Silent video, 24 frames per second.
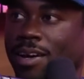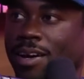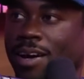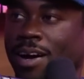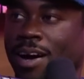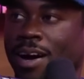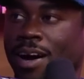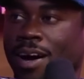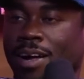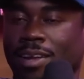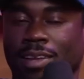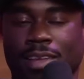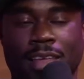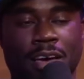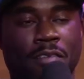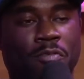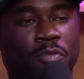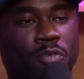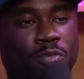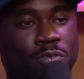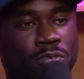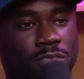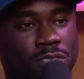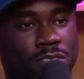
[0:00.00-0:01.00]

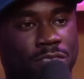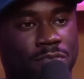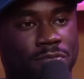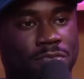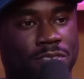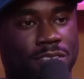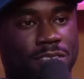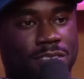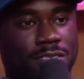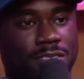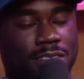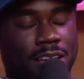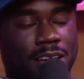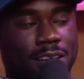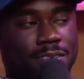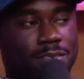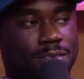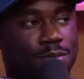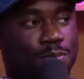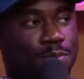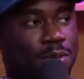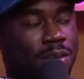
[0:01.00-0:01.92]
levels of success,